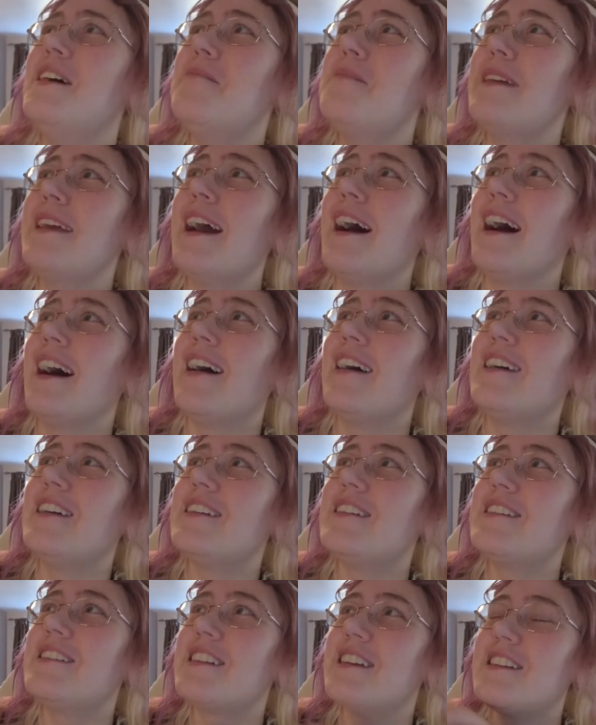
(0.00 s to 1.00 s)
yeah,
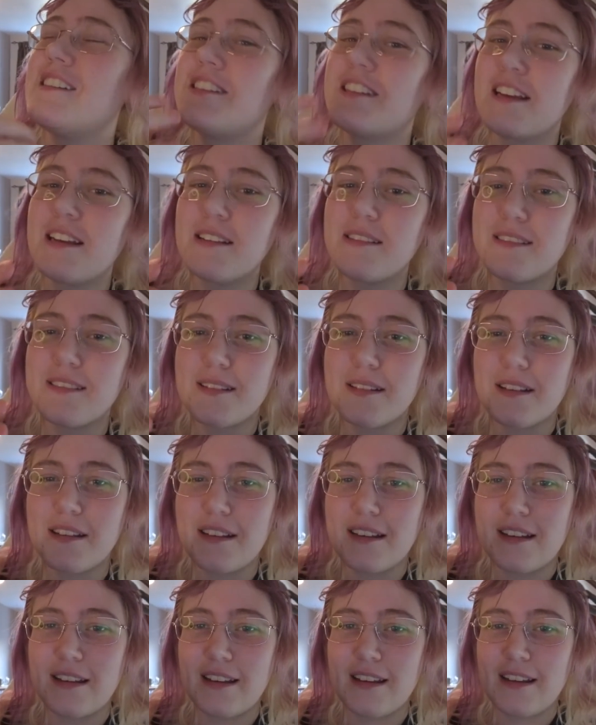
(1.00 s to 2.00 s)
she
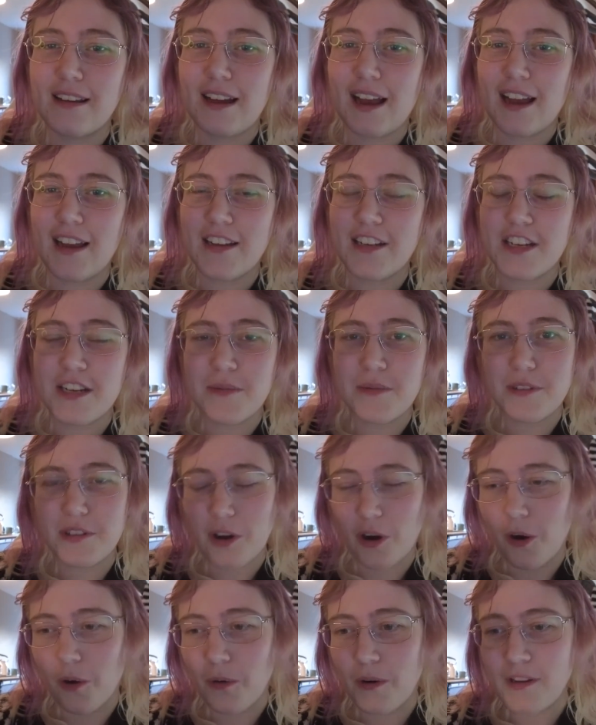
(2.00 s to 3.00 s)
was
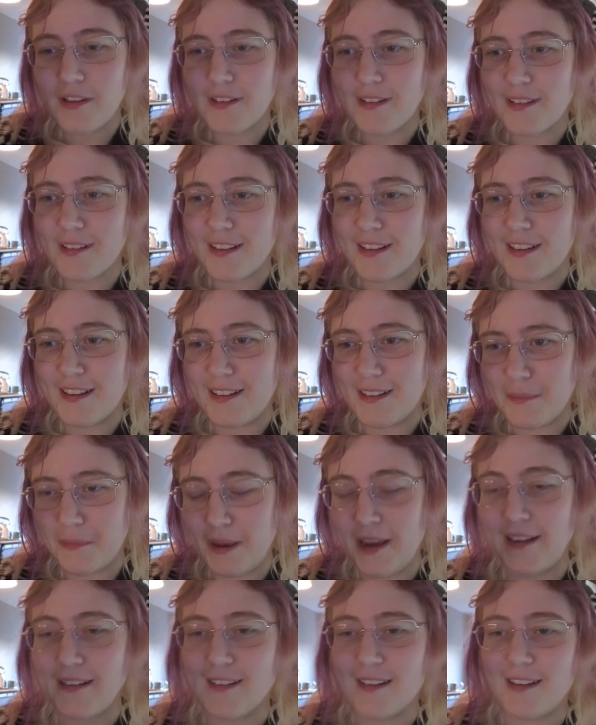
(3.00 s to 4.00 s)
always
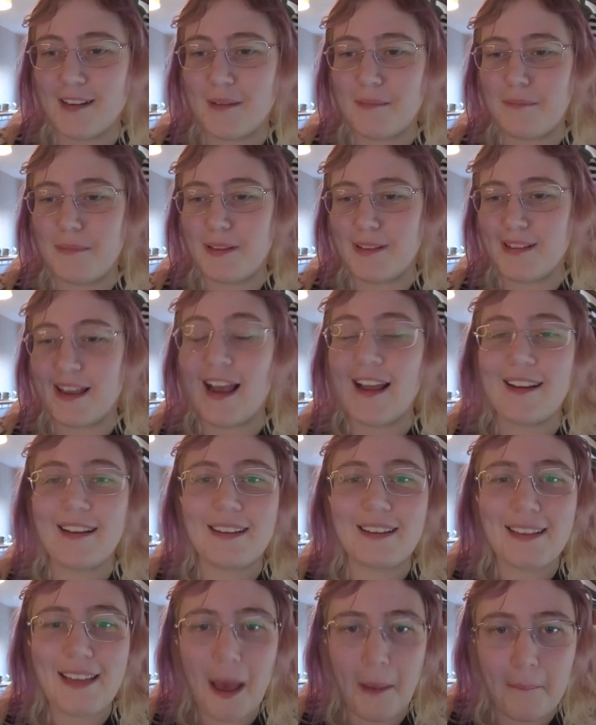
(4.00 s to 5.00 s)
depicted beside
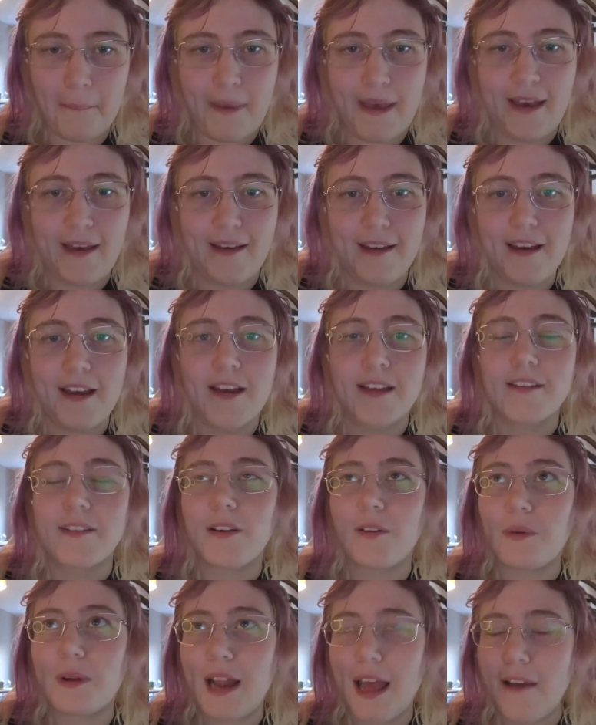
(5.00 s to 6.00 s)
Gambit. So
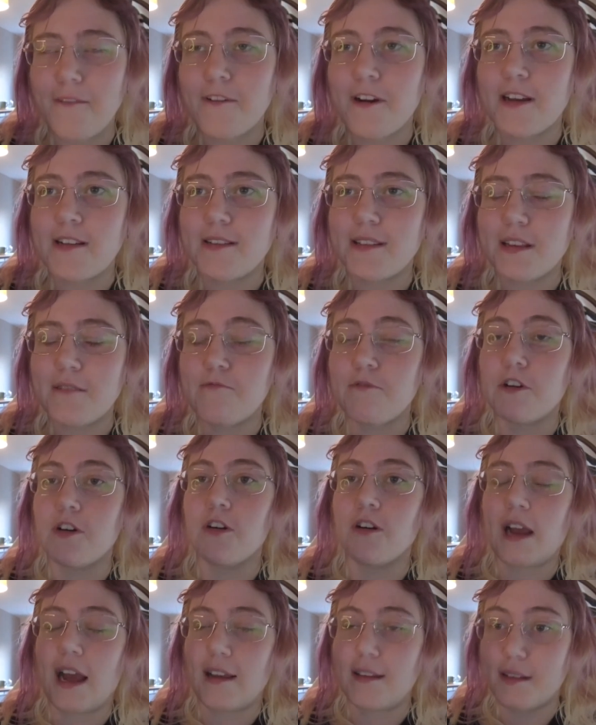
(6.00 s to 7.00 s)
whenever I see
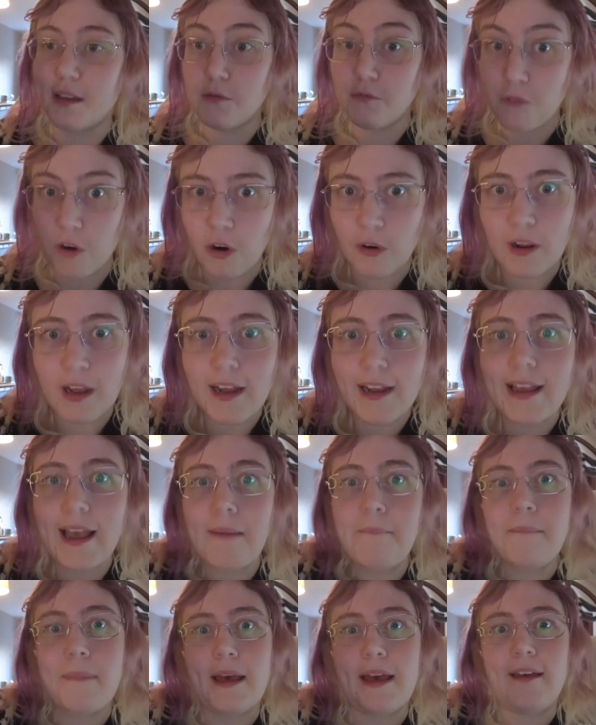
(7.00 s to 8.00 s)
Rogue and
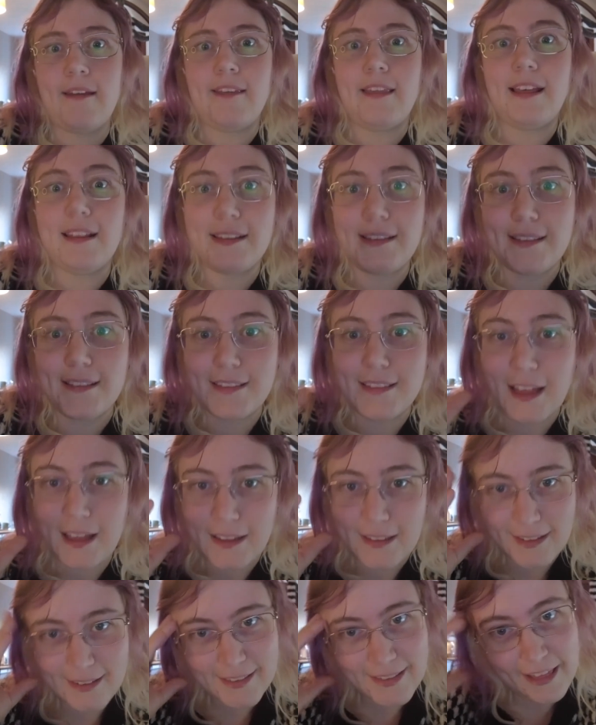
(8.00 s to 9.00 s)
Gambit.
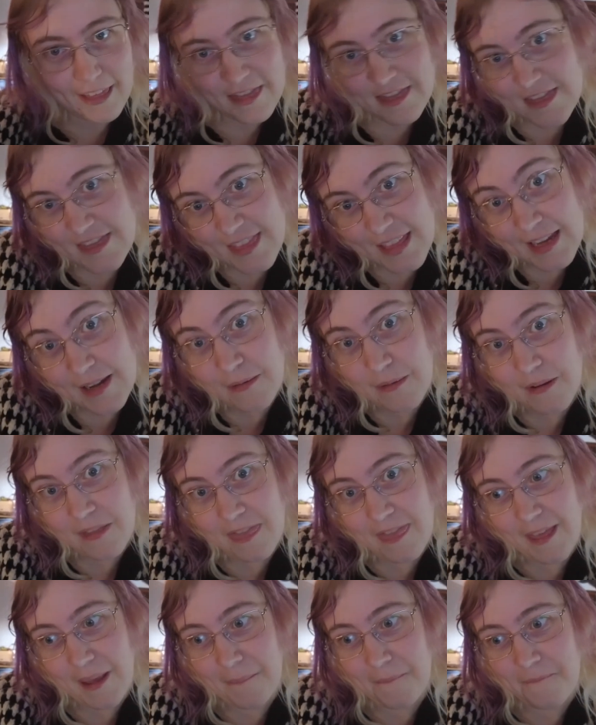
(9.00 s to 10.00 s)
That's the thing with
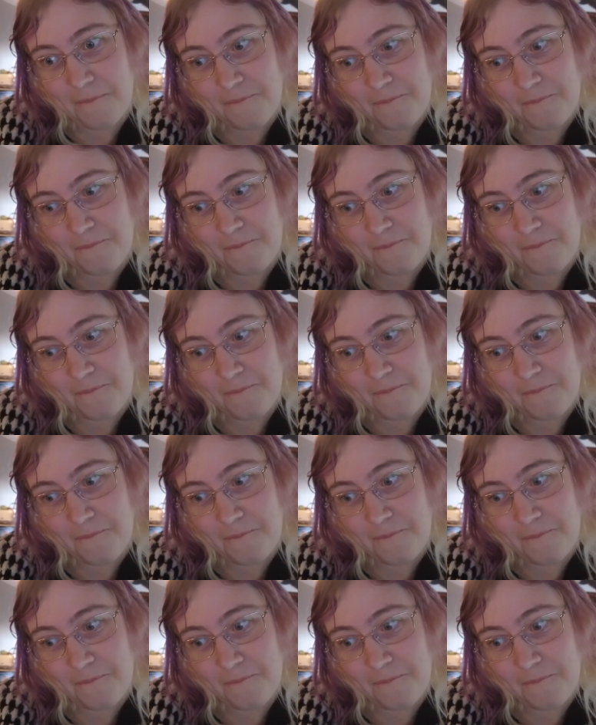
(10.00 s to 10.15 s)
them.